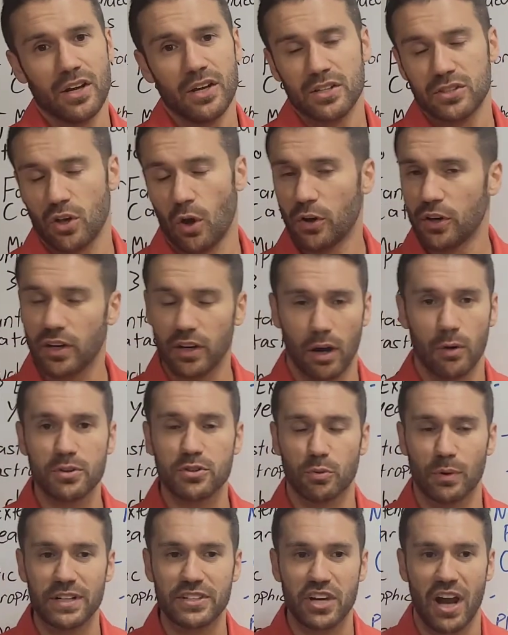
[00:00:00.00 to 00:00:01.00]
So you can
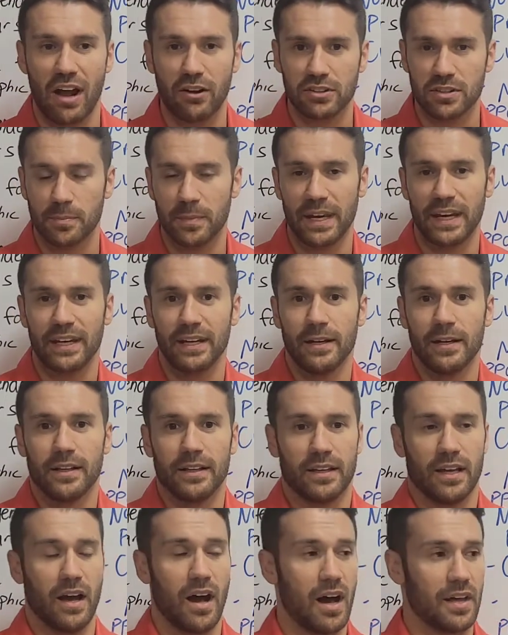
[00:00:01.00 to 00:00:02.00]
always reach out to me.
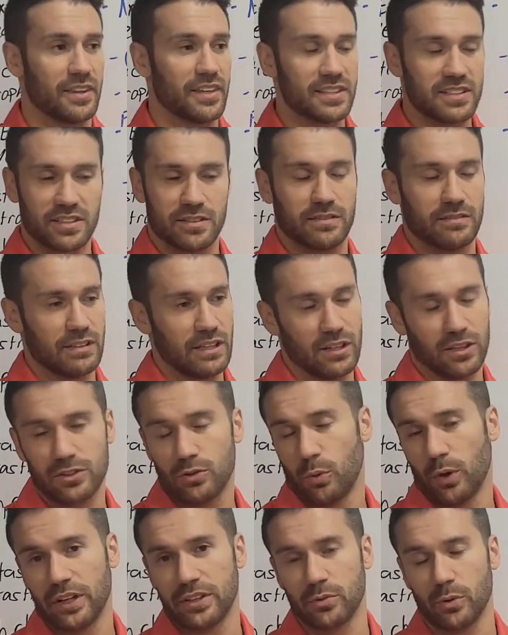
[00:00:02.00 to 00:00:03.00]
Uh, this year,
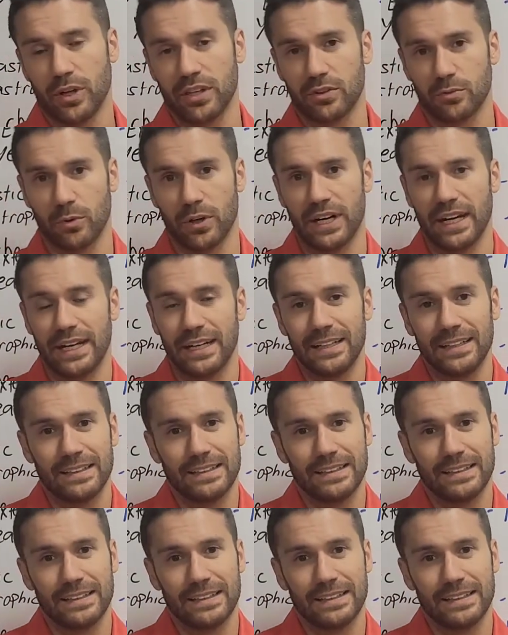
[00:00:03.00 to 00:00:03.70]
2023,